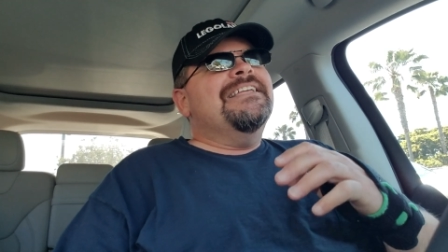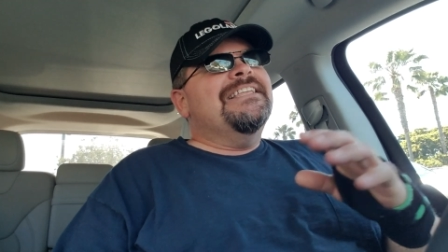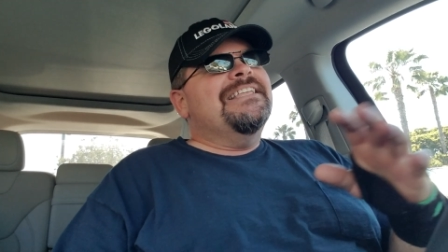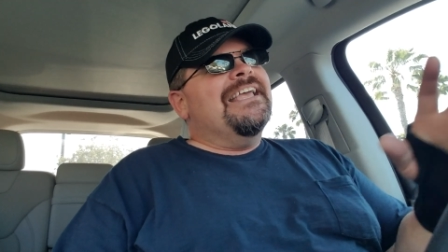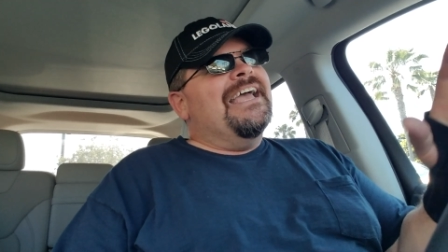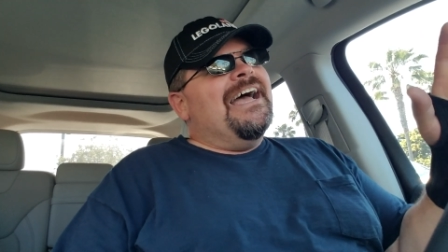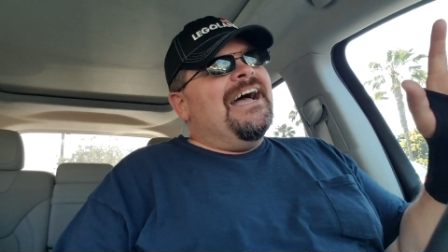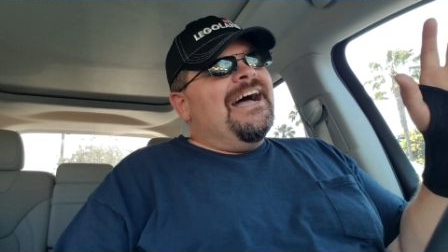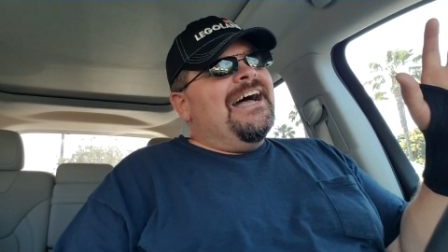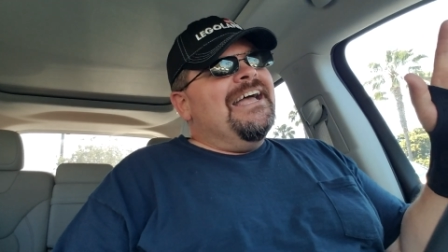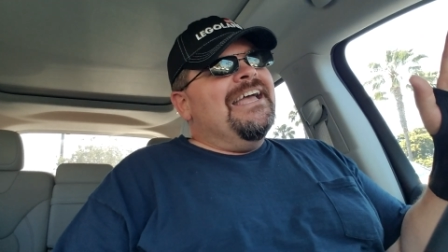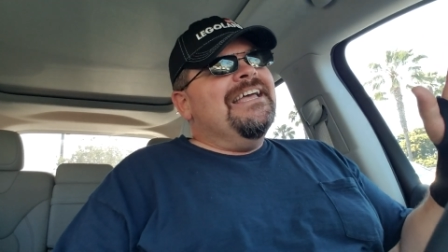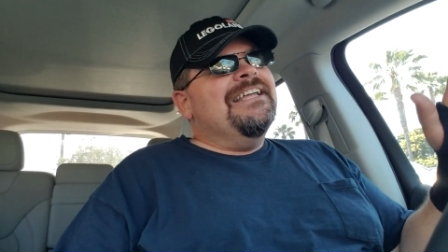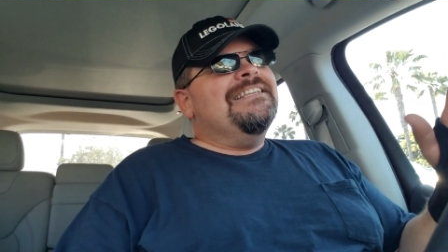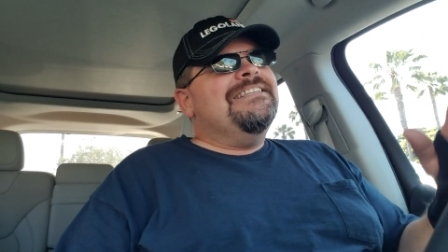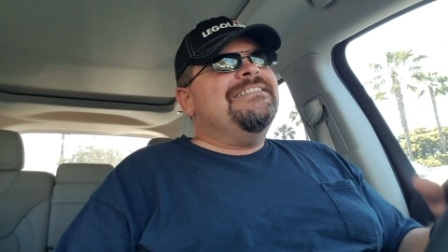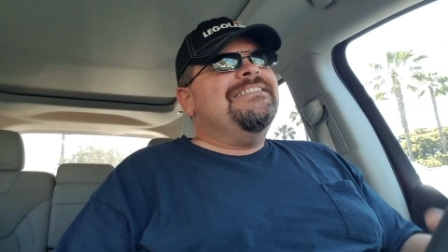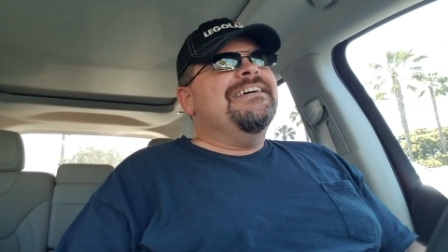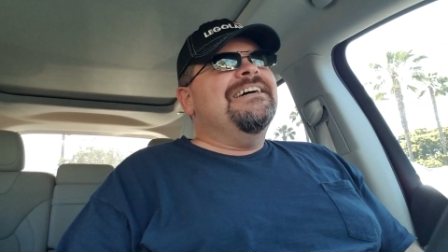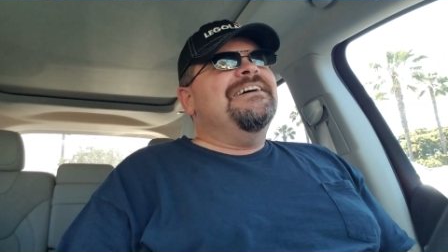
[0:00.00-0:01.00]
yeah,
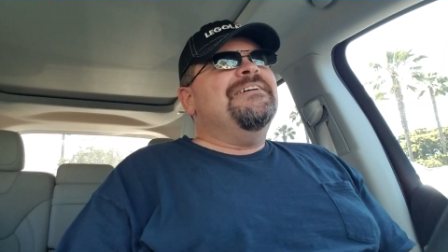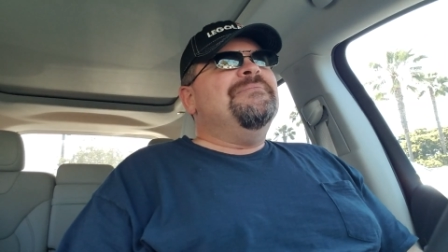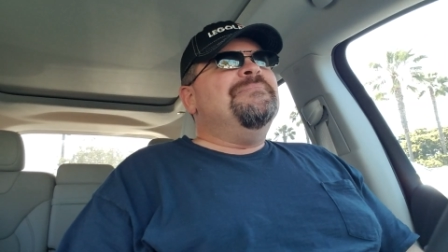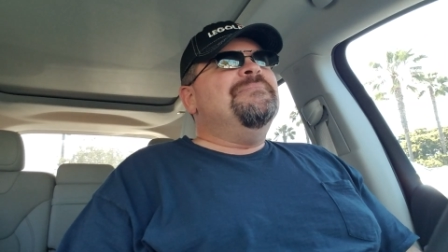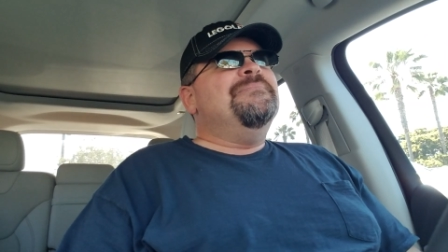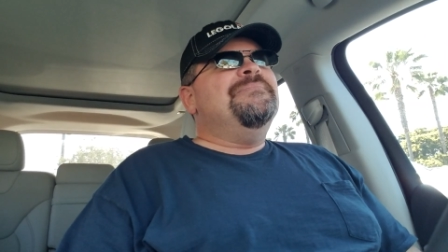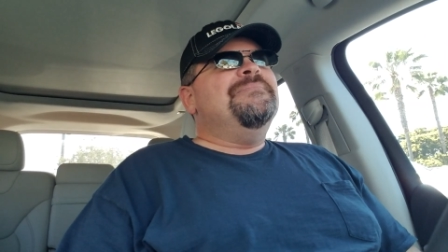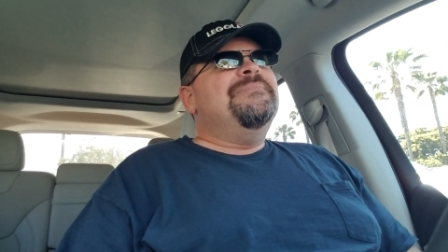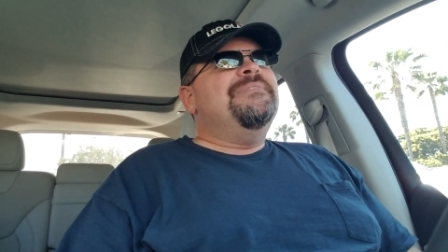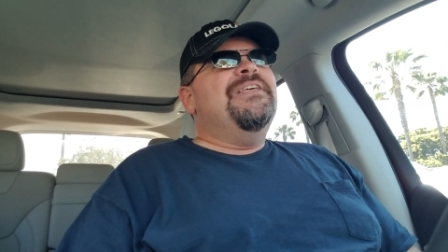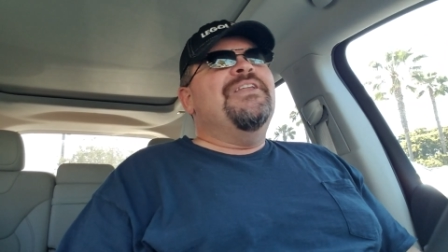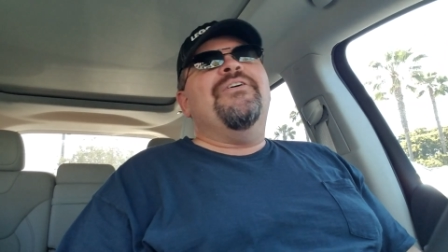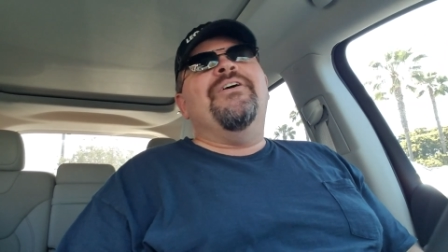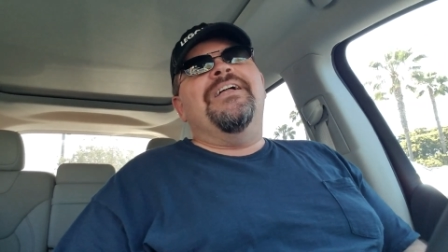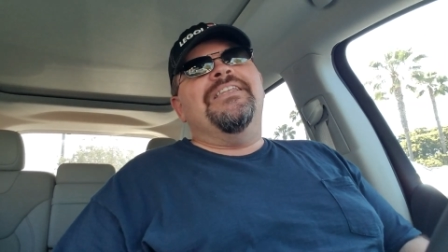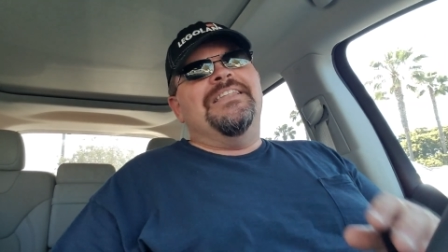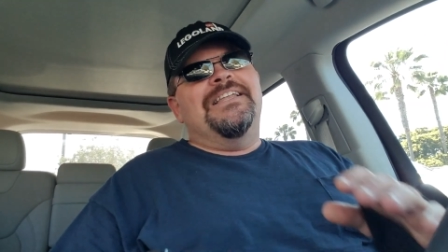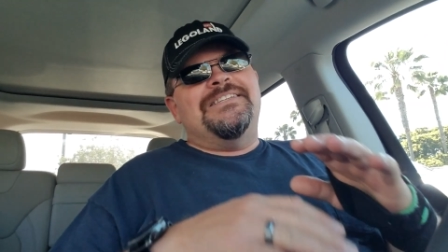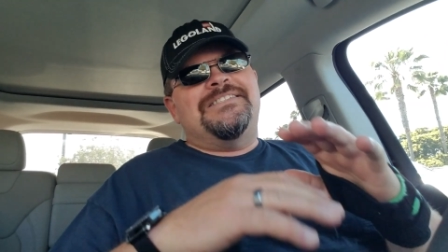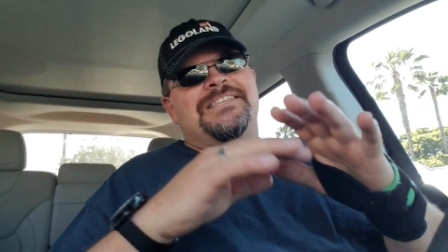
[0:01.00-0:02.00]
it... Um, you know
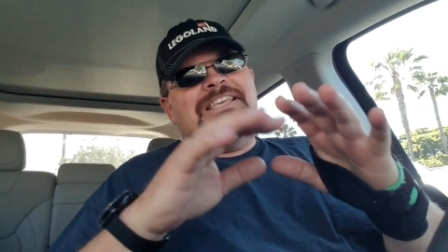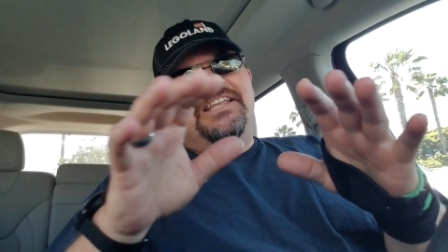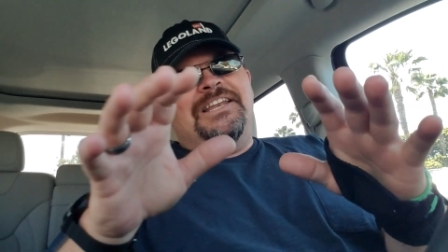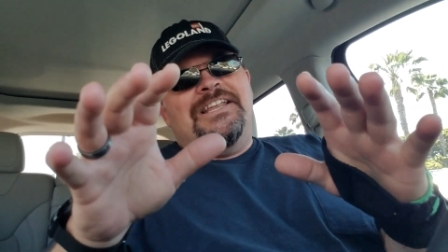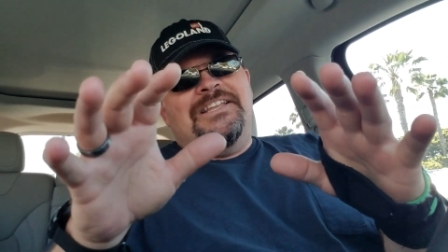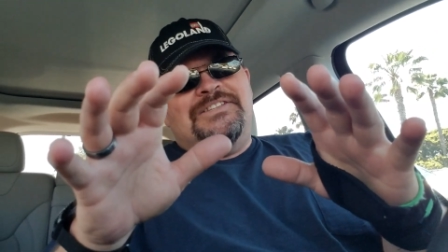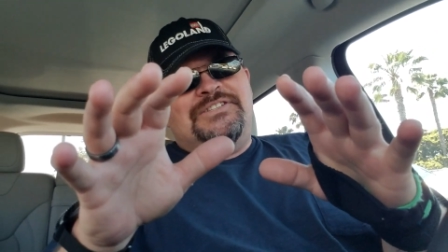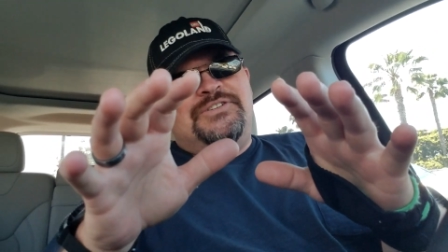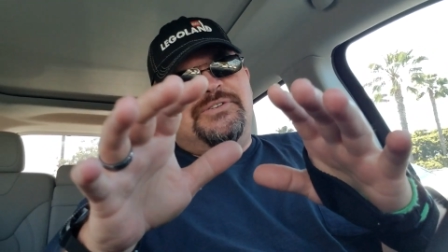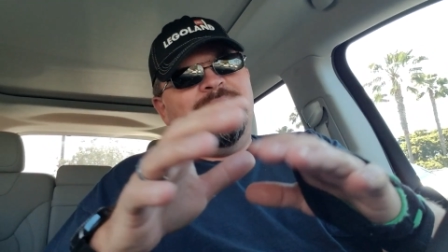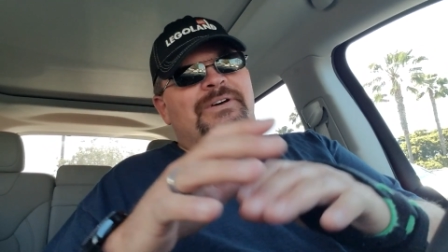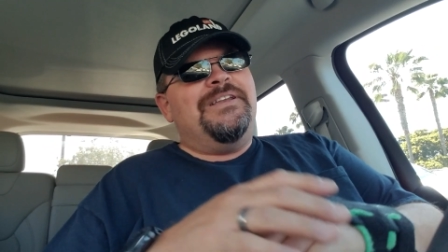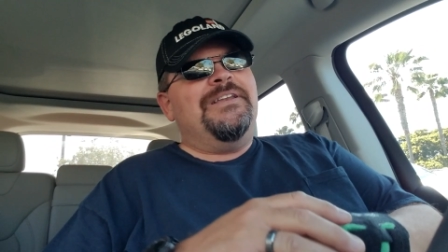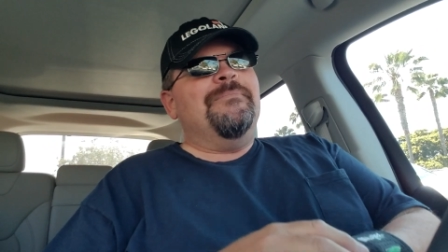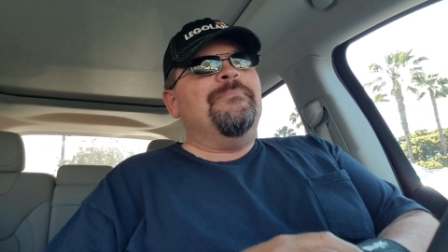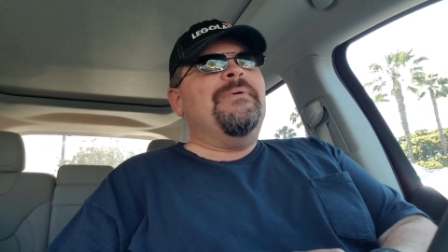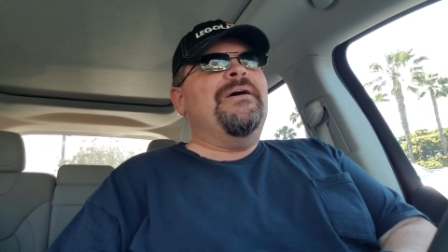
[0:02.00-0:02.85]
what, let's get into it.